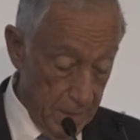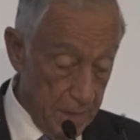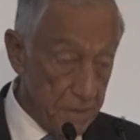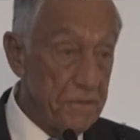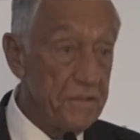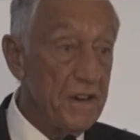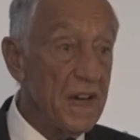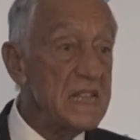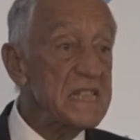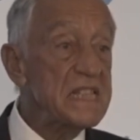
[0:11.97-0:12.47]

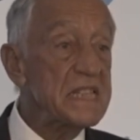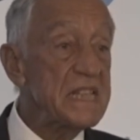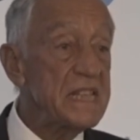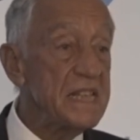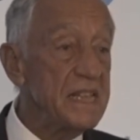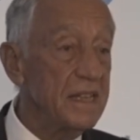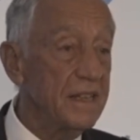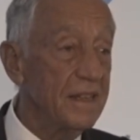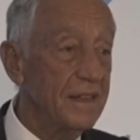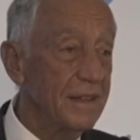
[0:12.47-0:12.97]

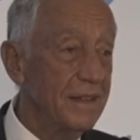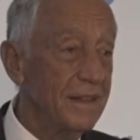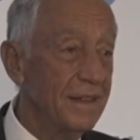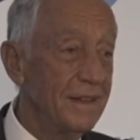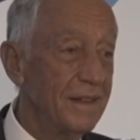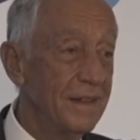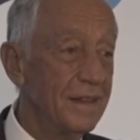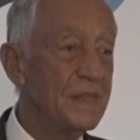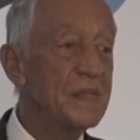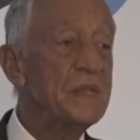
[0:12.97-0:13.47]
First,
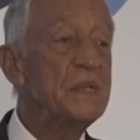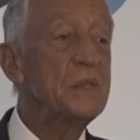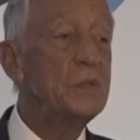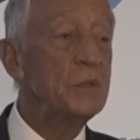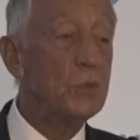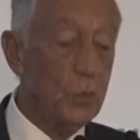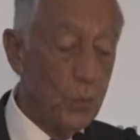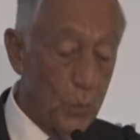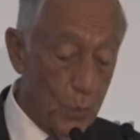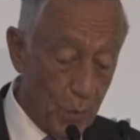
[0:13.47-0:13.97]

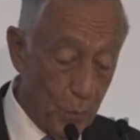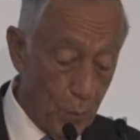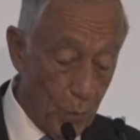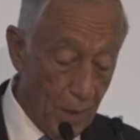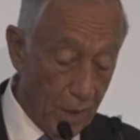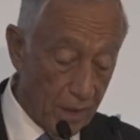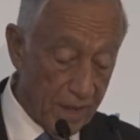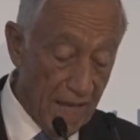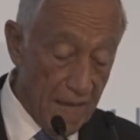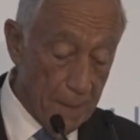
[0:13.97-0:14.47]
to
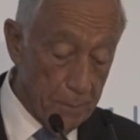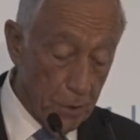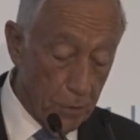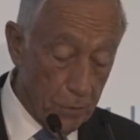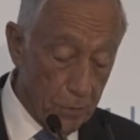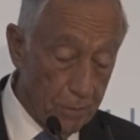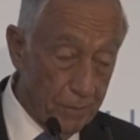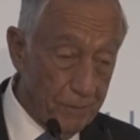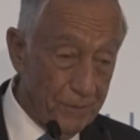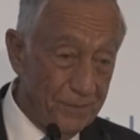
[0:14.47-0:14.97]
welcome
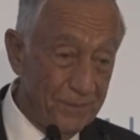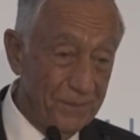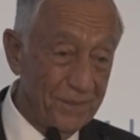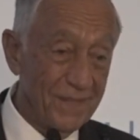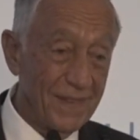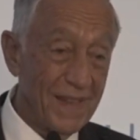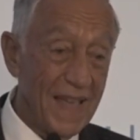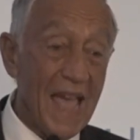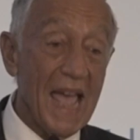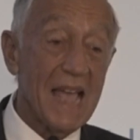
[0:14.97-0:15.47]
you
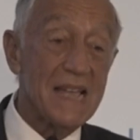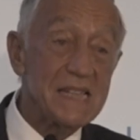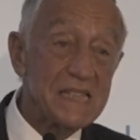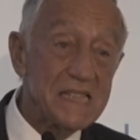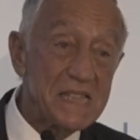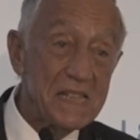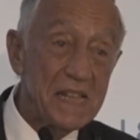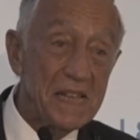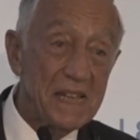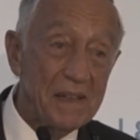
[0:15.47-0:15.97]

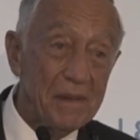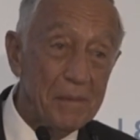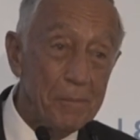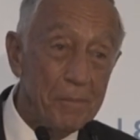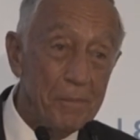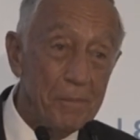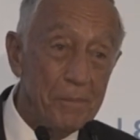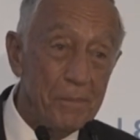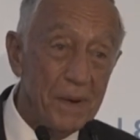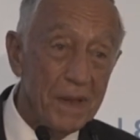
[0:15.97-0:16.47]
as the
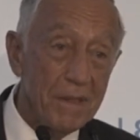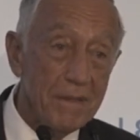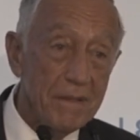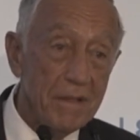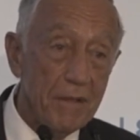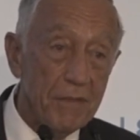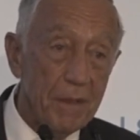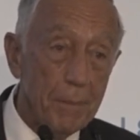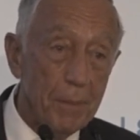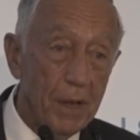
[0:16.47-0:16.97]

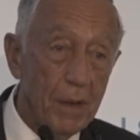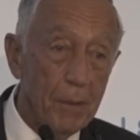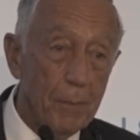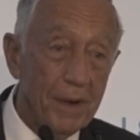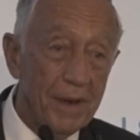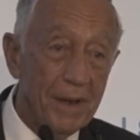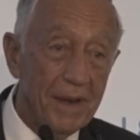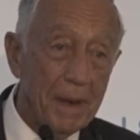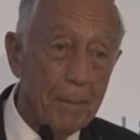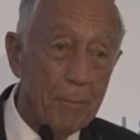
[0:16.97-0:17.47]
President of the
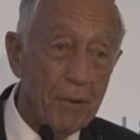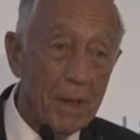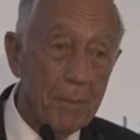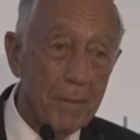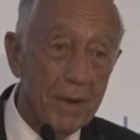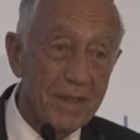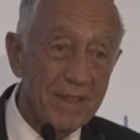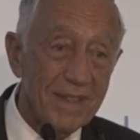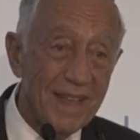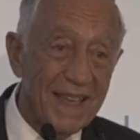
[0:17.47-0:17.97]
Parliament and the Prime
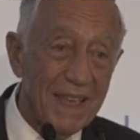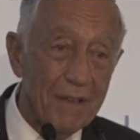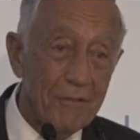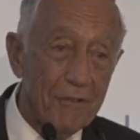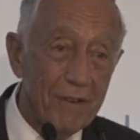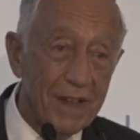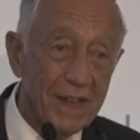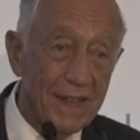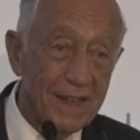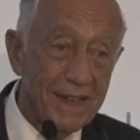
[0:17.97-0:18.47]
Minister have
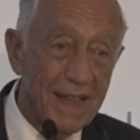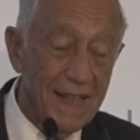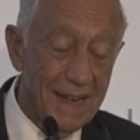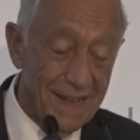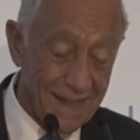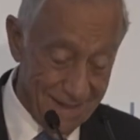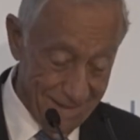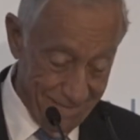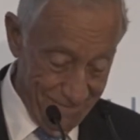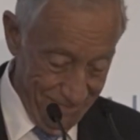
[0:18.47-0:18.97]
already
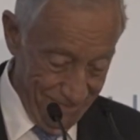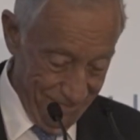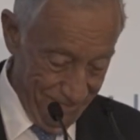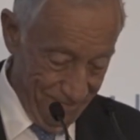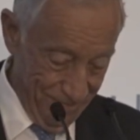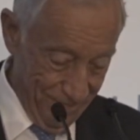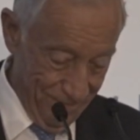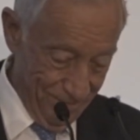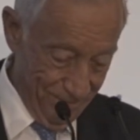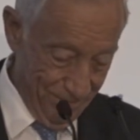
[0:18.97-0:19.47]
done it
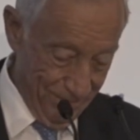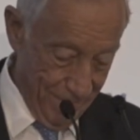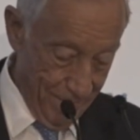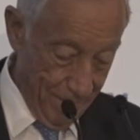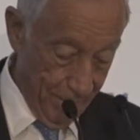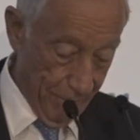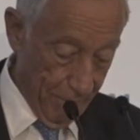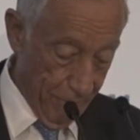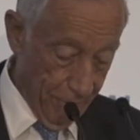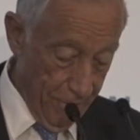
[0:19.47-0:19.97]

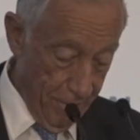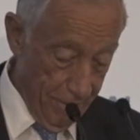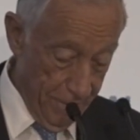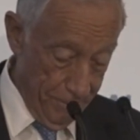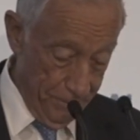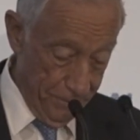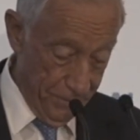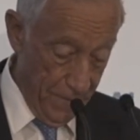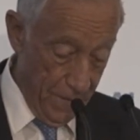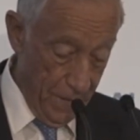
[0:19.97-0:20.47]
earlier
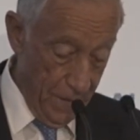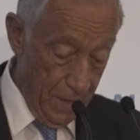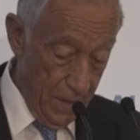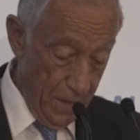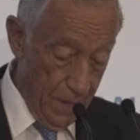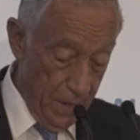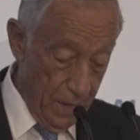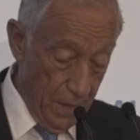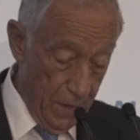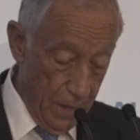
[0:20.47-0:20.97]
on,
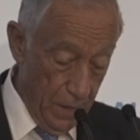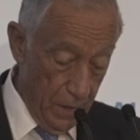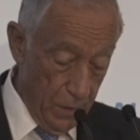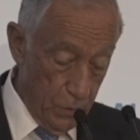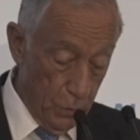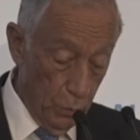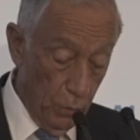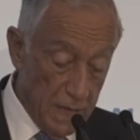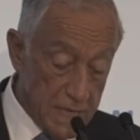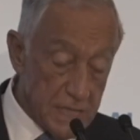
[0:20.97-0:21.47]

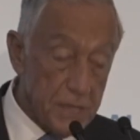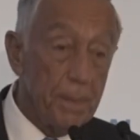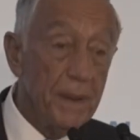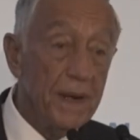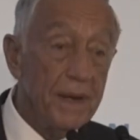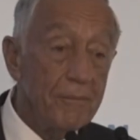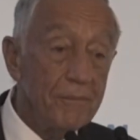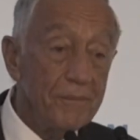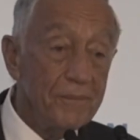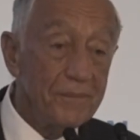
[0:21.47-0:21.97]
to
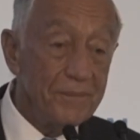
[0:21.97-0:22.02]
Lisbon.